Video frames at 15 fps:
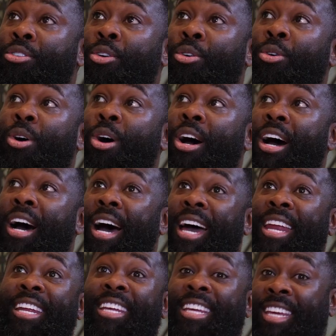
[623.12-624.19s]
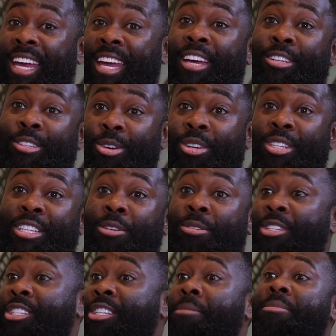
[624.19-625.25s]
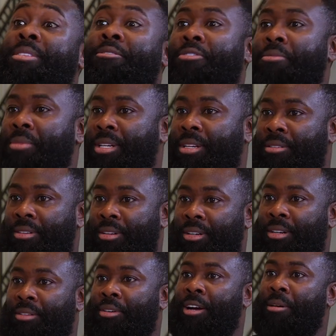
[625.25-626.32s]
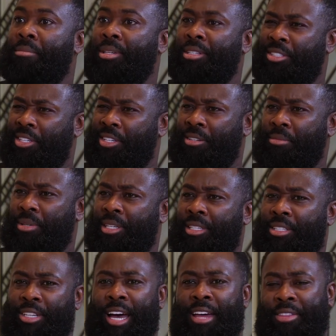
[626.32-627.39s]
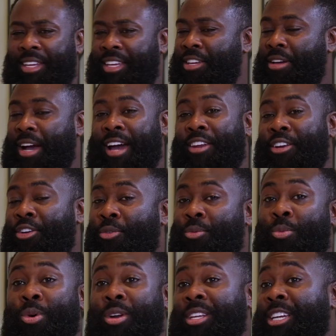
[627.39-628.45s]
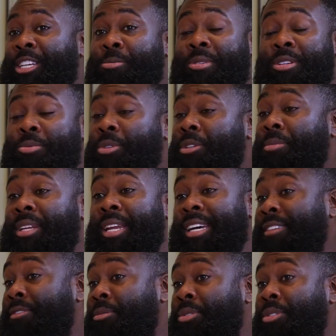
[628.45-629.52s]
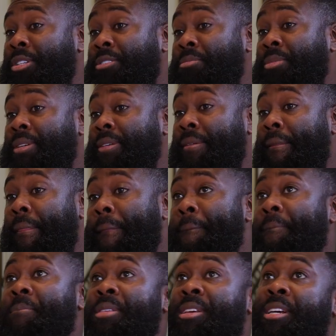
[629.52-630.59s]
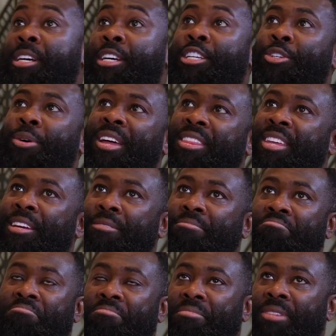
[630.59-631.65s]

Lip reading: So I didn't care as long as there was something familiar around me. Do you know what I mean? I don't know what the experience would have been like if it was just me. So I think